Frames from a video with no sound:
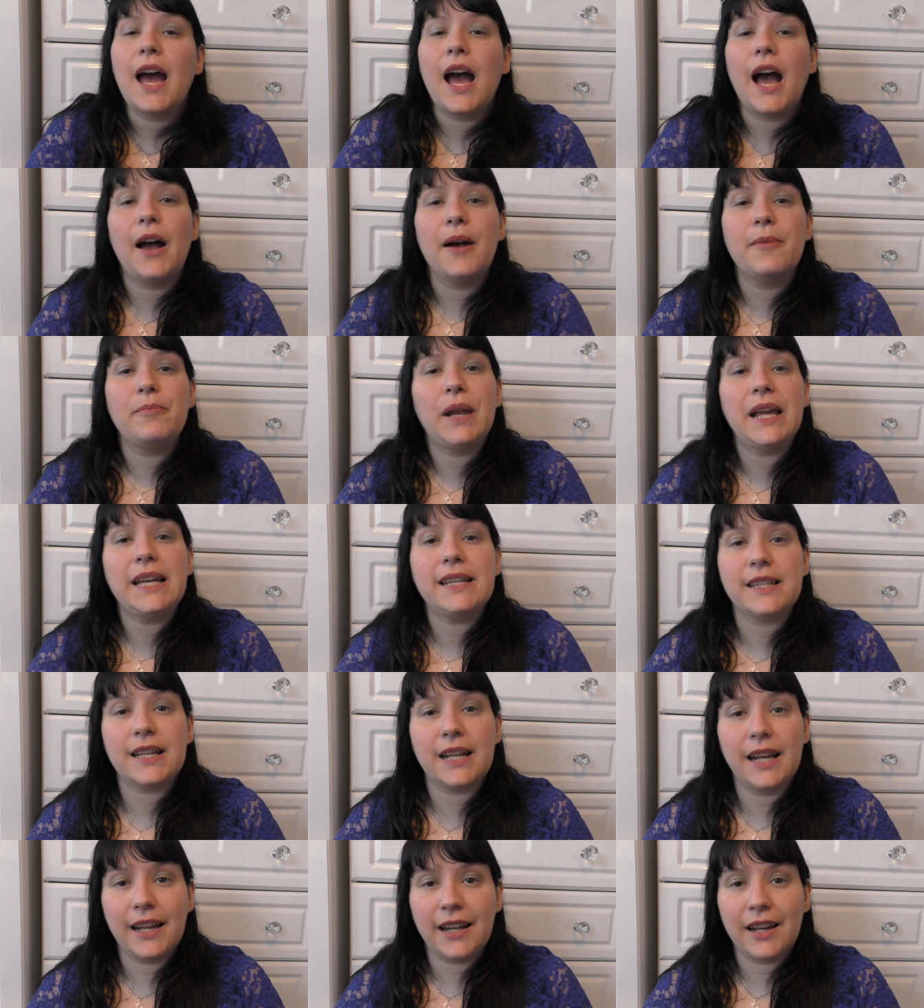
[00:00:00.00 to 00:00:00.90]
Uh,
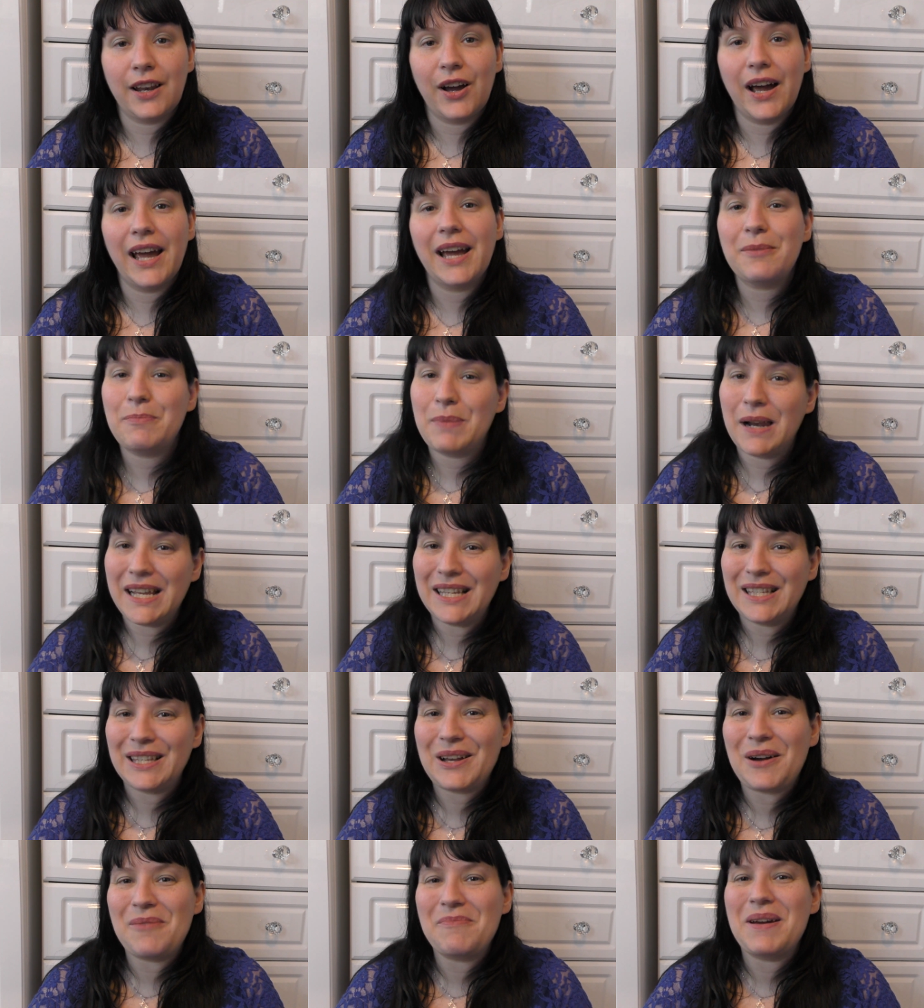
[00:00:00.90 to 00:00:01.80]
please click like,
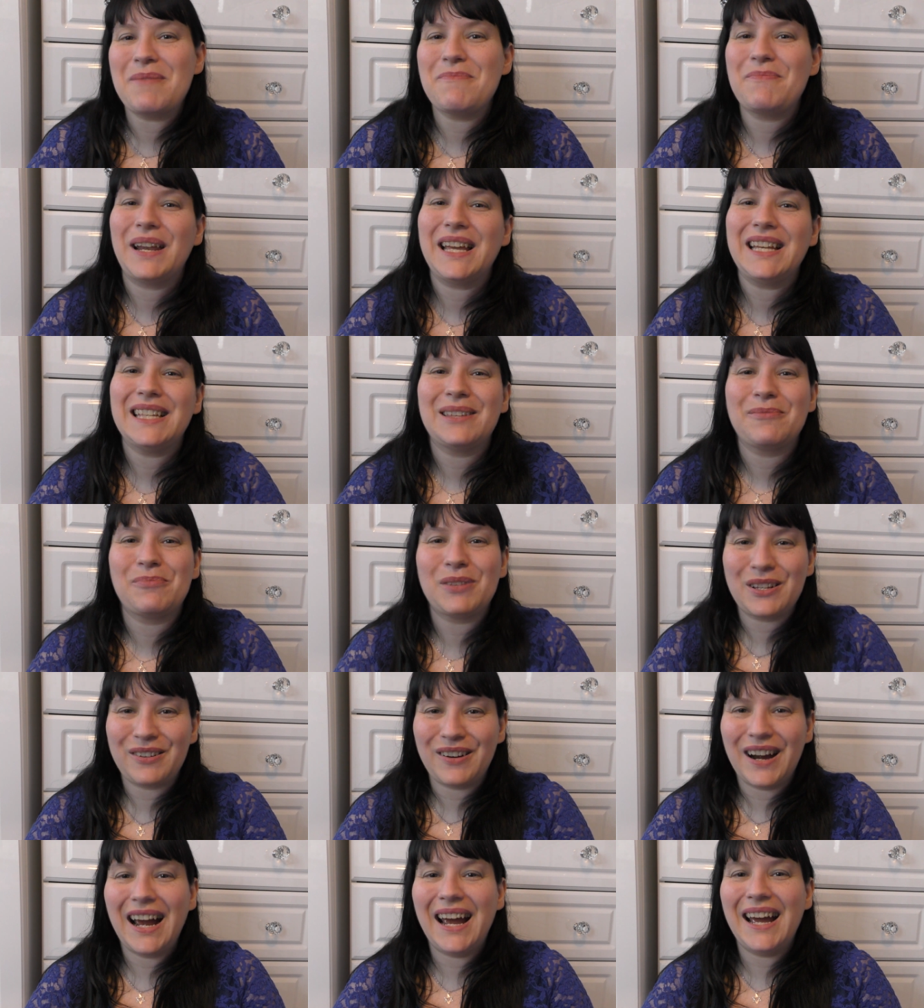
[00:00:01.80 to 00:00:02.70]
please comment, please
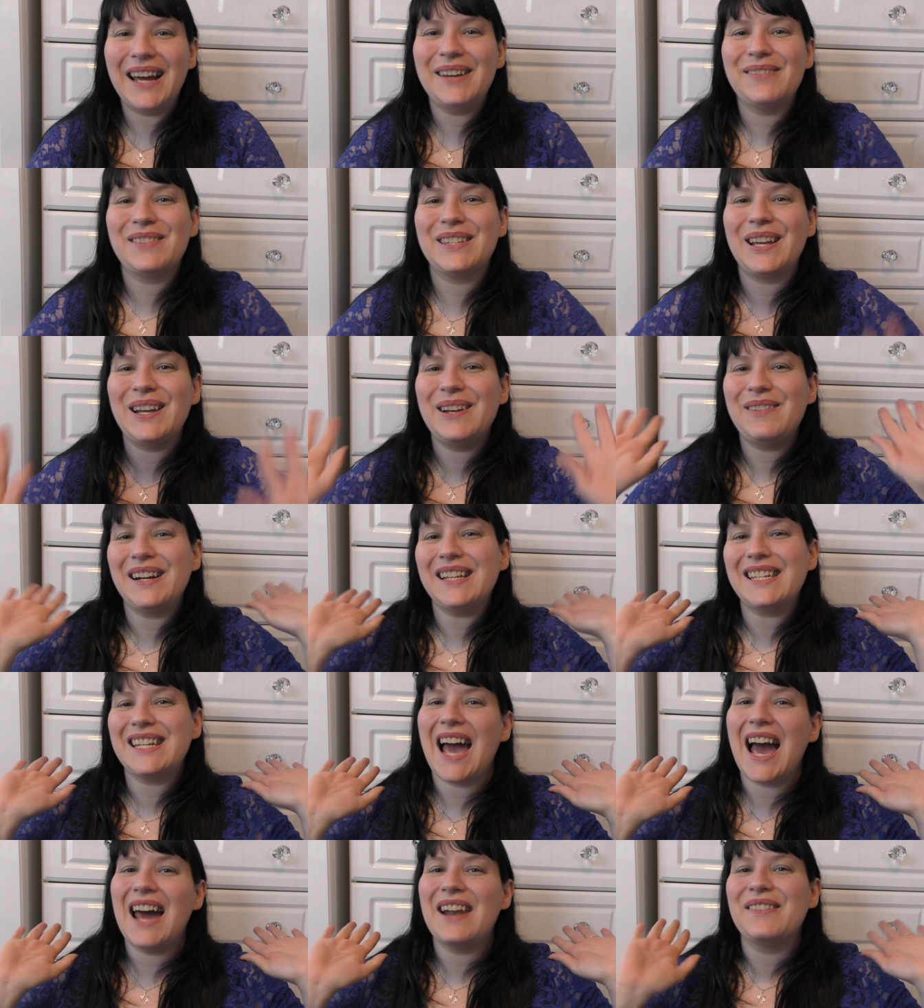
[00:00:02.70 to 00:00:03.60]
subscribe to our
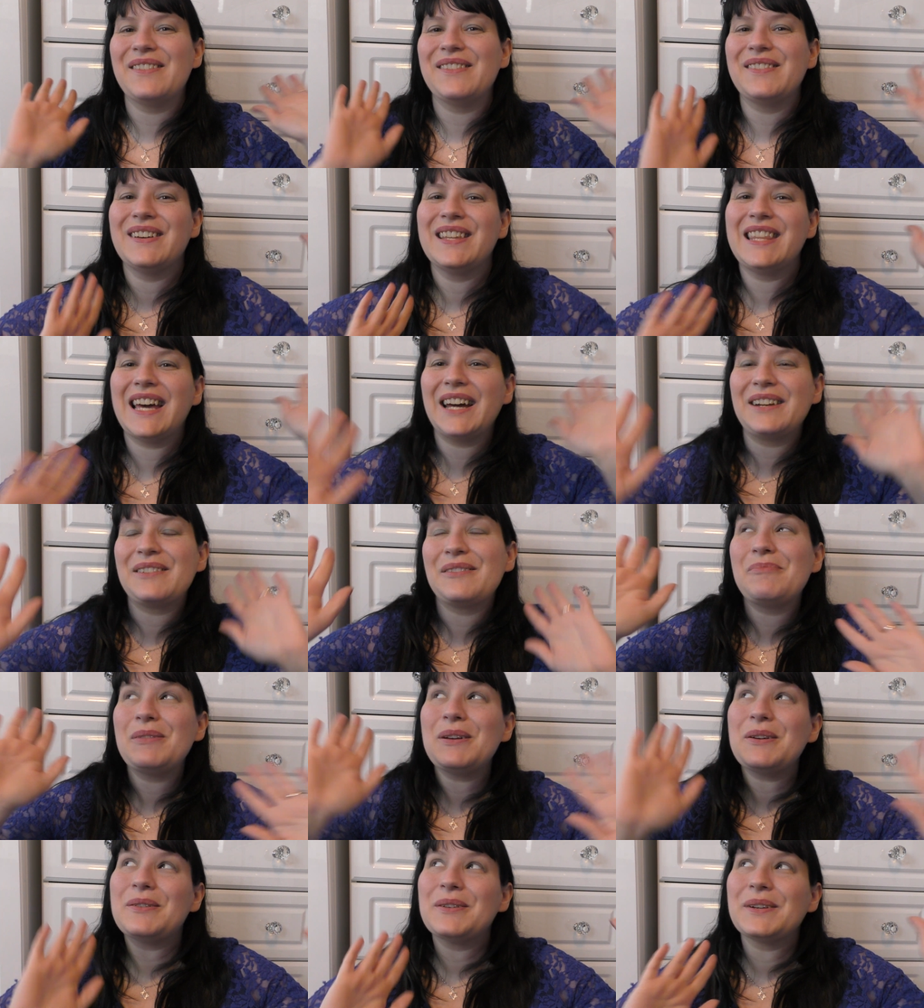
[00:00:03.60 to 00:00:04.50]
channel. That would
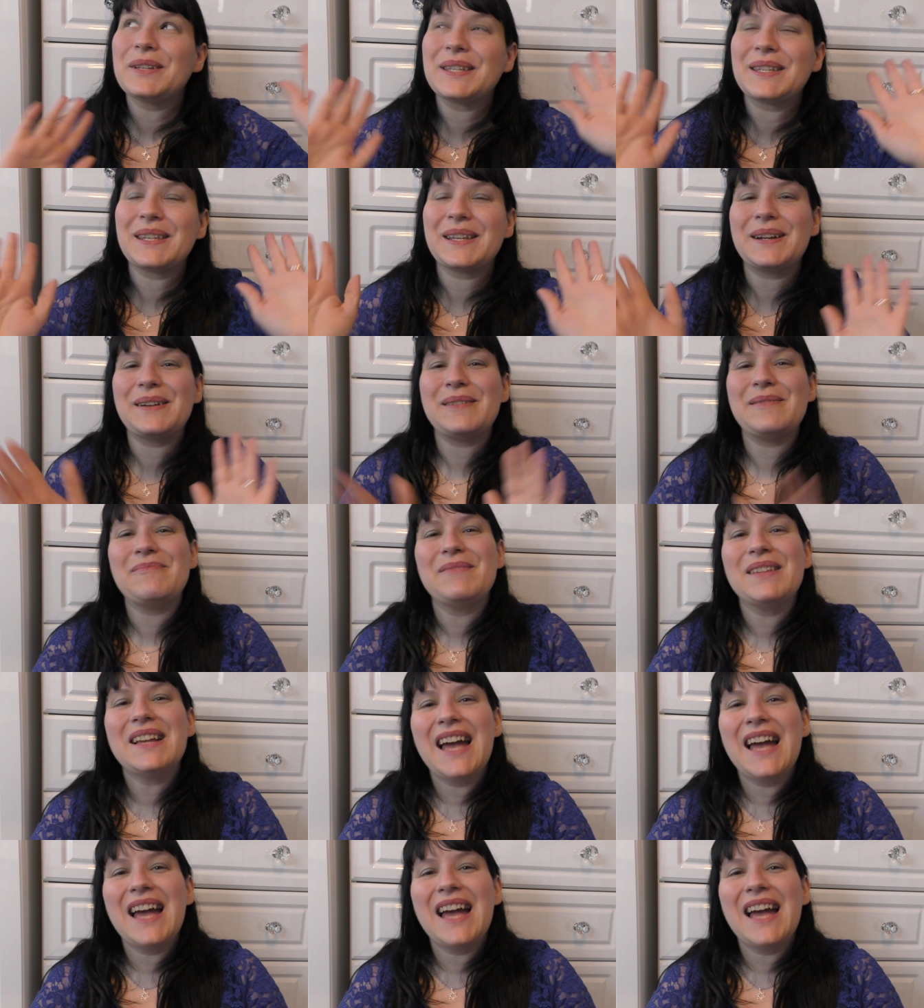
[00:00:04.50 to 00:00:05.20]
be awesome.